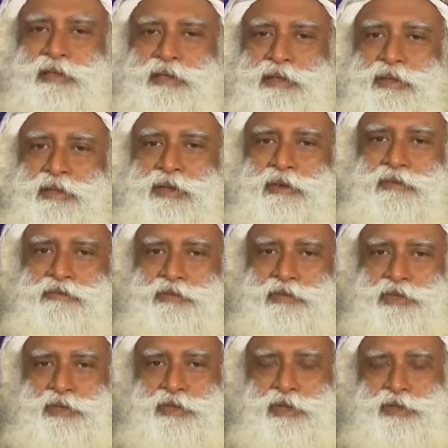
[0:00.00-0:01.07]
your
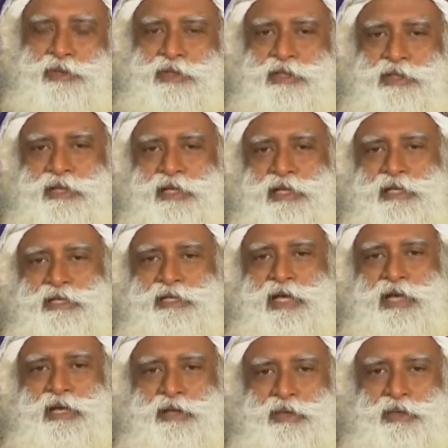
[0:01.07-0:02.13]
physiological and
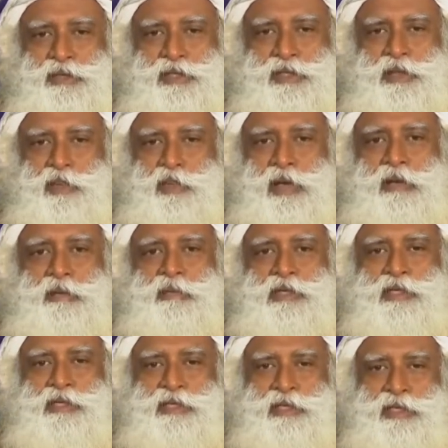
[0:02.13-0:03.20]
psychological
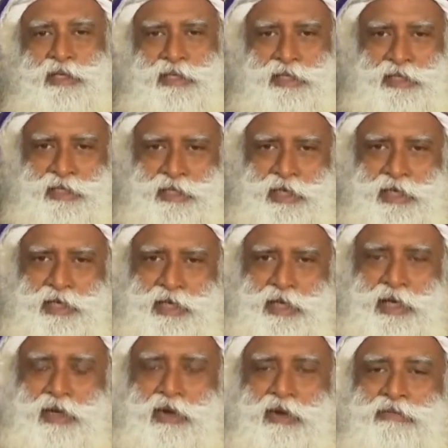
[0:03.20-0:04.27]
well-being is taken
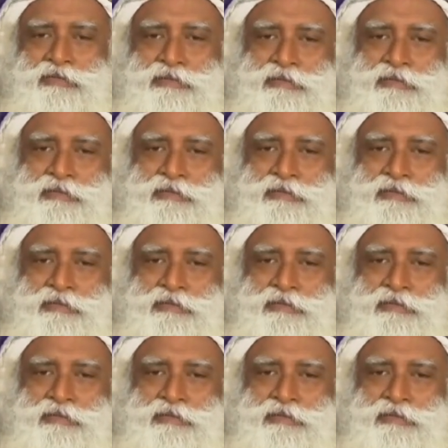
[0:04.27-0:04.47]
care of,